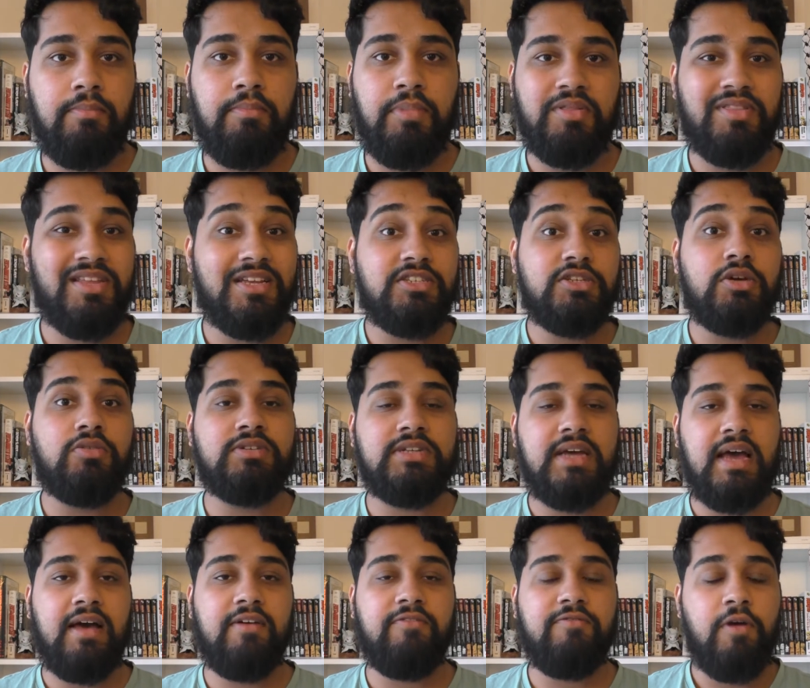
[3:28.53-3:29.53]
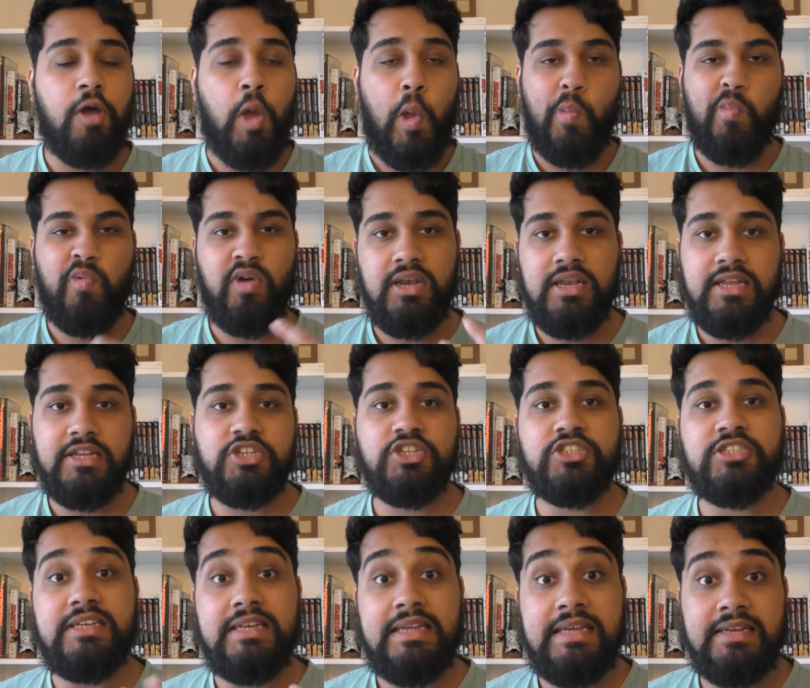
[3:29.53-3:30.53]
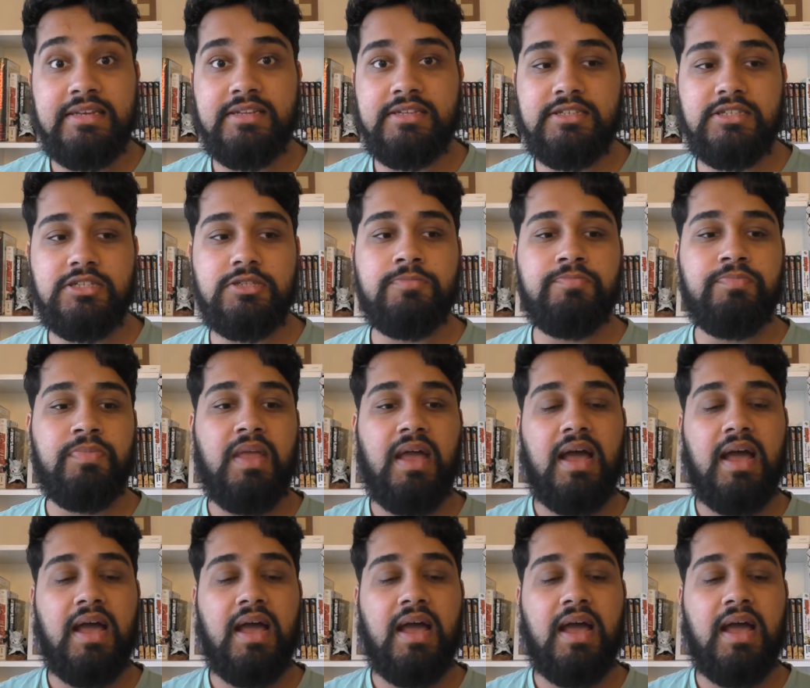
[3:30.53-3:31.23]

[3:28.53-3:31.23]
but they don't have religious leaders.